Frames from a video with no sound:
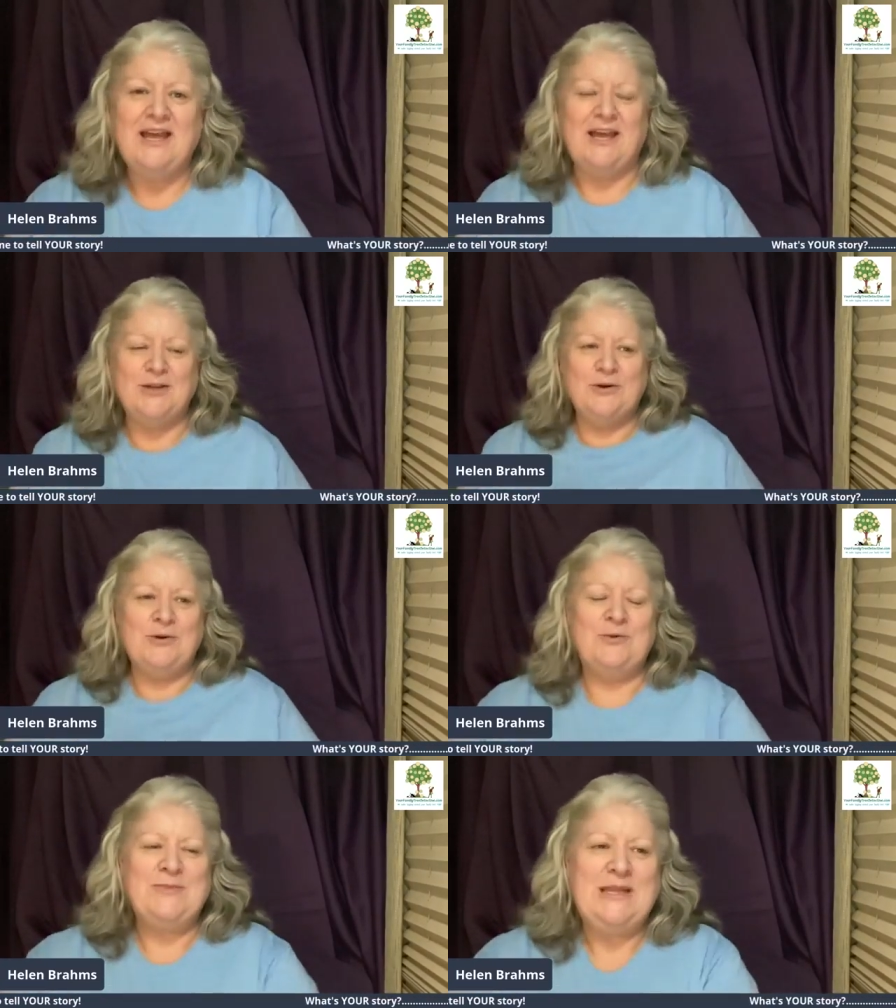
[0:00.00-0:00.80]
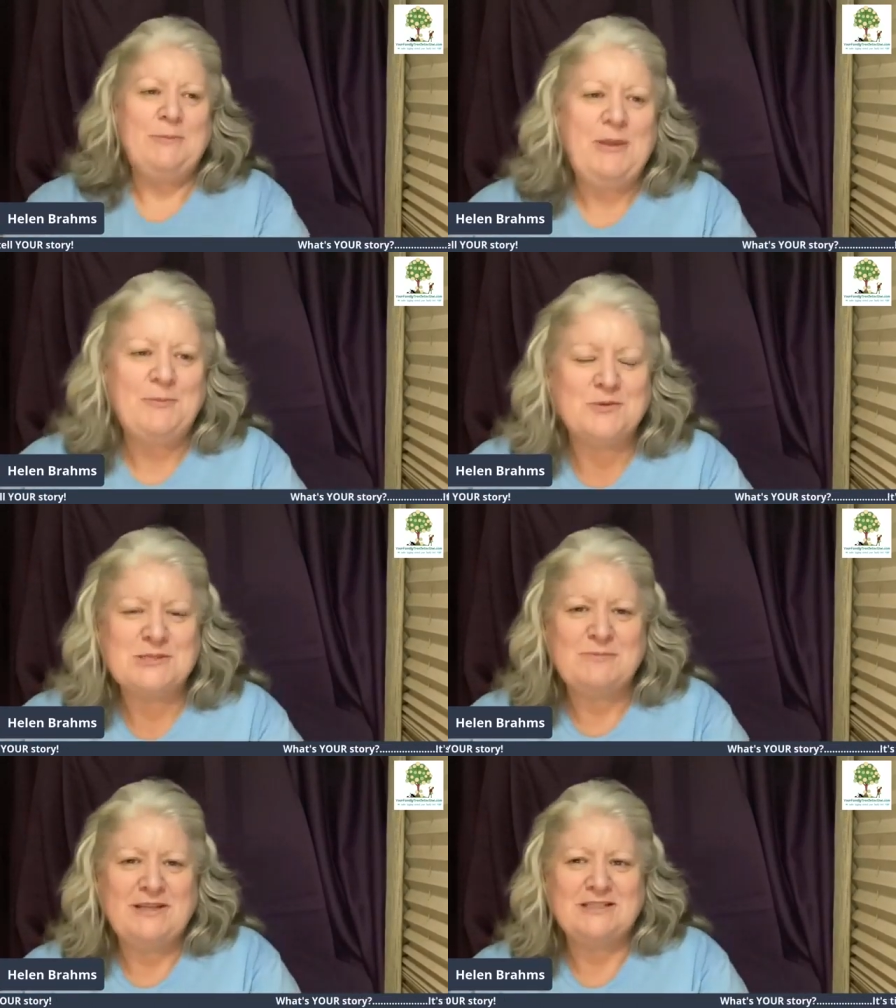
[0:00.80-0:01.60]
I know many people
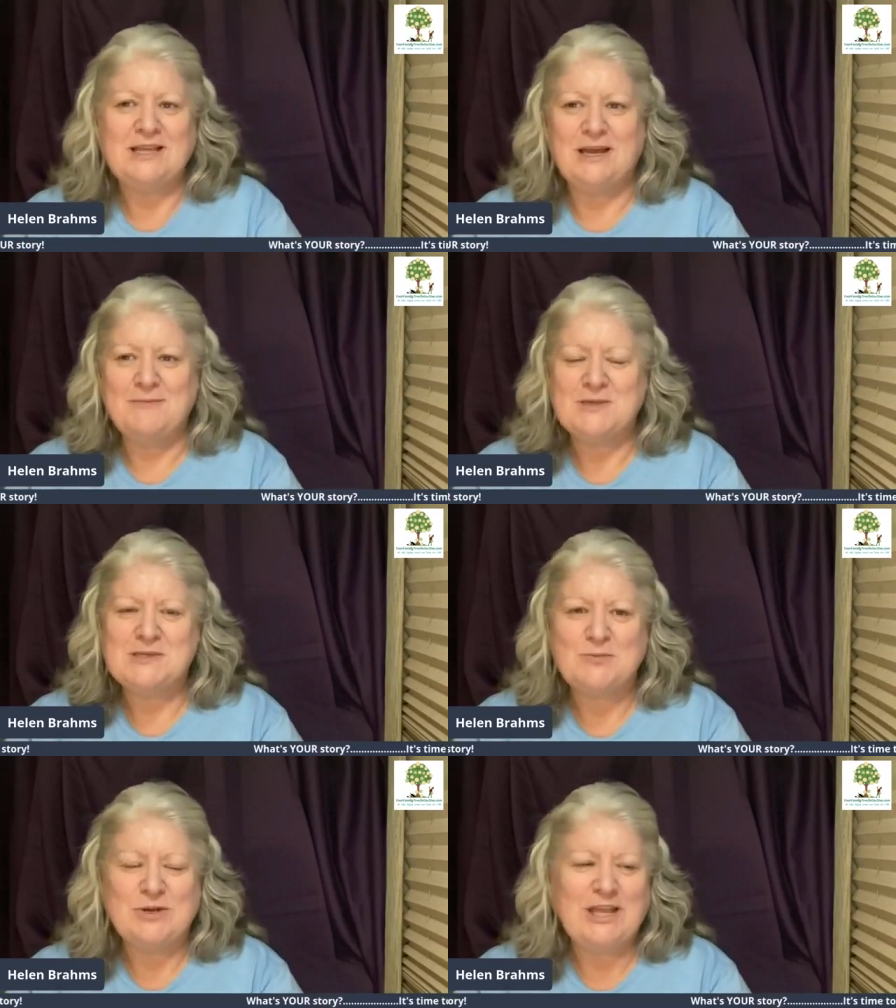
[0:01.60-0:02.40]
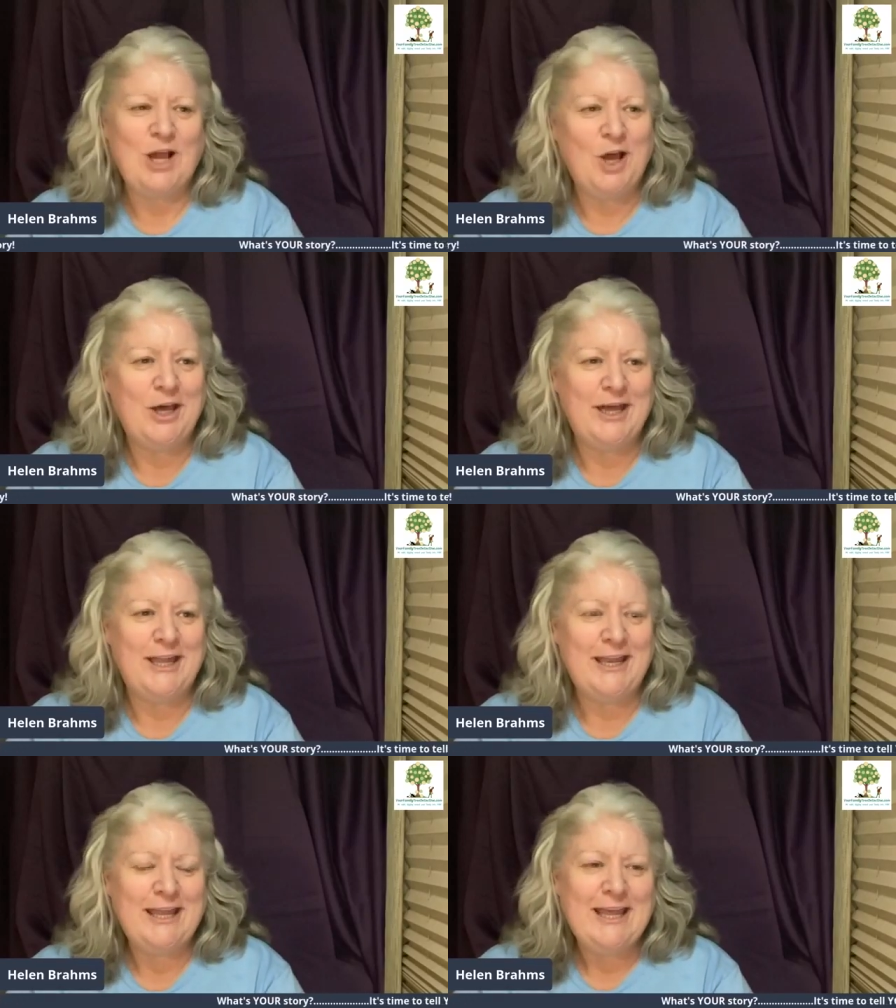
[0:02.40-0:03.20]
spent time this morning
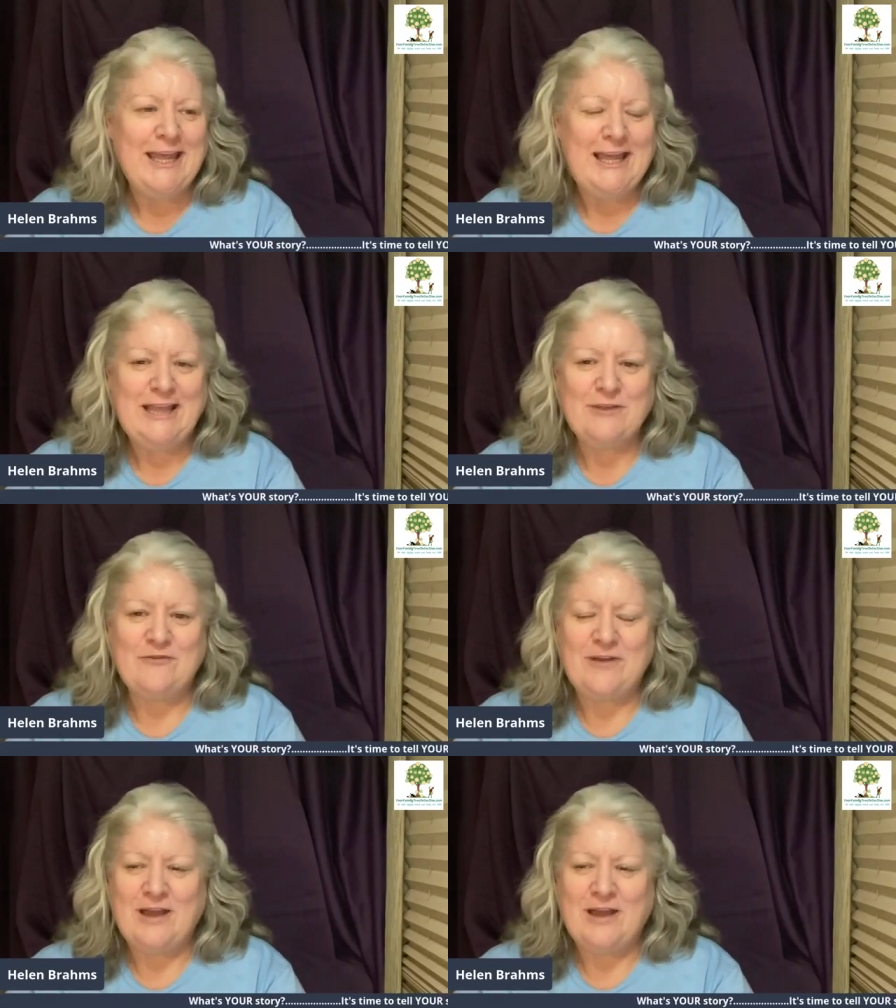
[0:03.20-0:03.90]
on either